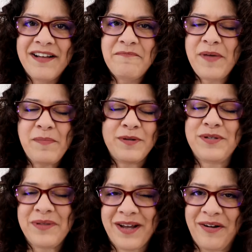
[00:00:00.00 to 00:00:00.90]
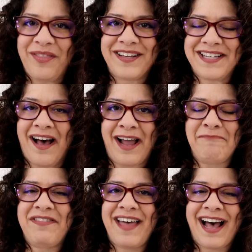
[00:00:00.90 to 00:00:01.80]
people do that all the
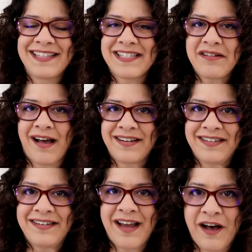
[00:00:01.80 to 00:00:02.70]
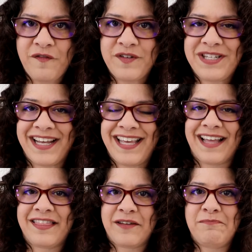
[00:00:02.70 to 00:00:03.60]
time. That's not enough to
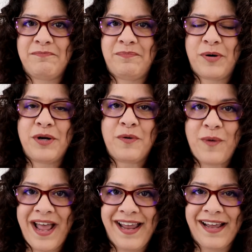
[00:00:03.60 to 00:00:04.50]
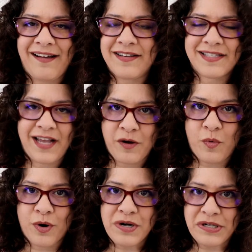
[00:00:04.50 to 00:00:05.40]
get them put away on a psych
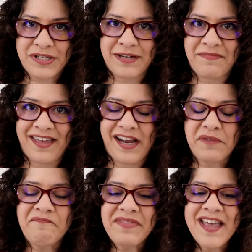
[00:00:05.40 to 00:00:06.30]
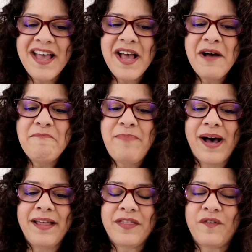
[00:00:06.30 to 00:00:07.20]
ward or something.
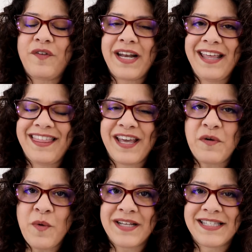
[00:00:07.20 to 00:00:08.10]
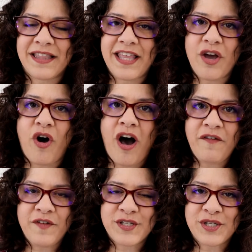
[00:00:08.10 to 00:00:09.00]
But the funny thing was that the
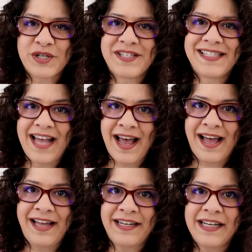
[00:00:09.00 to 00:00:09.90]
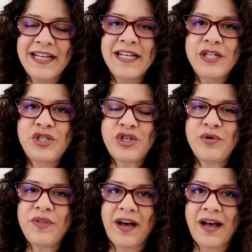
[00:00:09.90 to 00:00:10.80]
officer said
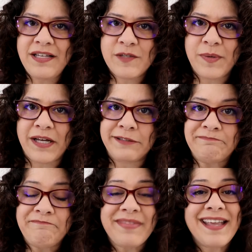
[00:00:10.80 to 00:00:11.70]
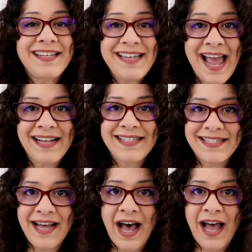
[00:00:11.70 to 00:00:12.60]
to the husband,
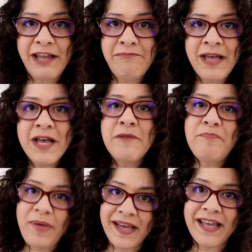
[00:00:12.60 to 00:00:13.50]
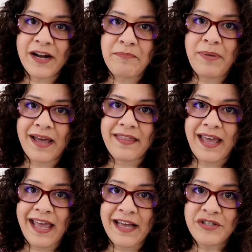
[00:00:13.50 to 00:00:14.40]
next time, pick it up by the
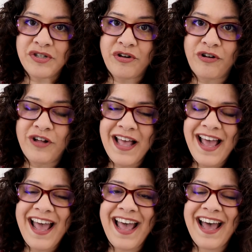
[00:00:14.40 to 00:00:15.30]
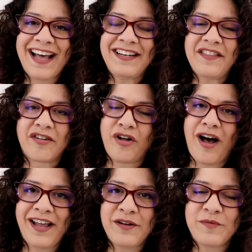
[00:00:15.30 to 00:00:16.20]
handle. And the
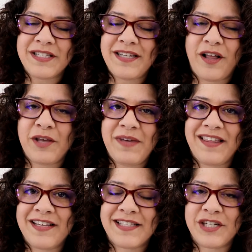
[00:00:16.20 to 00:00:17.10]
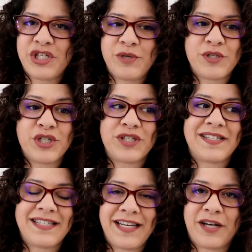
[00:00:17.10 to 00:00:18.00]
client was telling me this, and she was
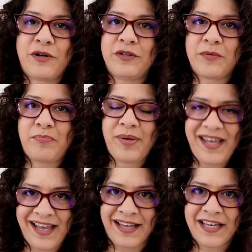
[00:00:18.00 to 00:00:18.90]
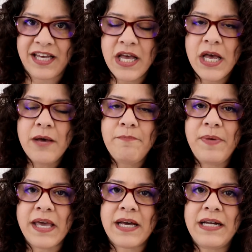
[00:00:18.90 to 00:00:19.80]
just tickled pink
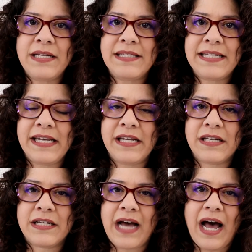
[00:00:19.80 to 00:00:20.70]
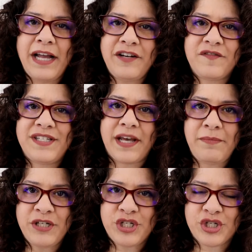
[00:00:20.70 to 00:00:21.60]
because it kind of
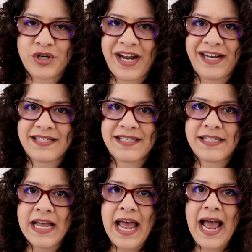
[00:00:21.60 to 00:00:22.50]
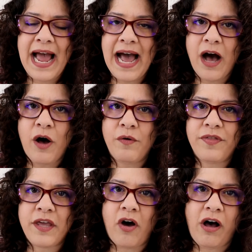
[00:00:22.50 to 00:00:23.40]
demonstrates
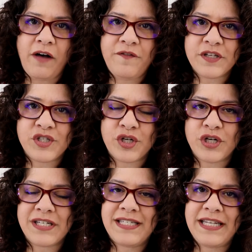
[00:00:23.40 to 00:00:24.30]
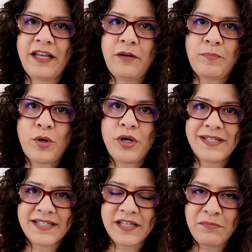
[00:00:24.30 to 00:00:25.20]
how the officer did
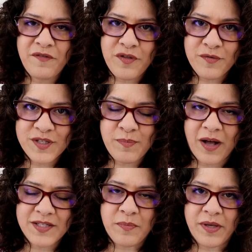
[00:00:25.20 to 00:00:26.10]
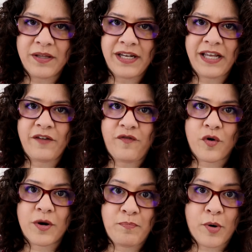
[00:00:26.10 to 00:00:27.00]
put some of the responsibility
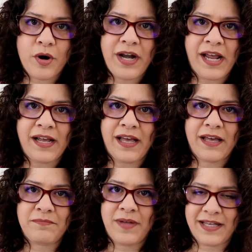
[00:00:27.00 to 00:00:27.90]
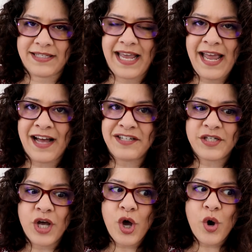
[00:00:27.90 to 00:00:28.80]
for burning his
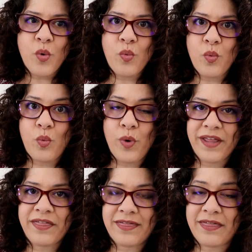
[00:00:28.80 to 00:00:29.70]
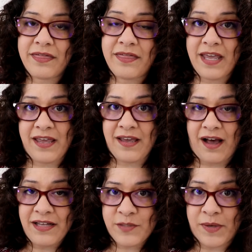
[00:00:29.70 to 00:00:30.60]
hand with the
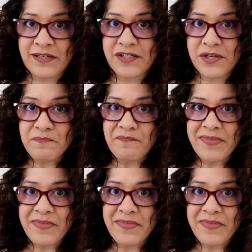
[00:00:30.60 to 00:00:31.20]
husband.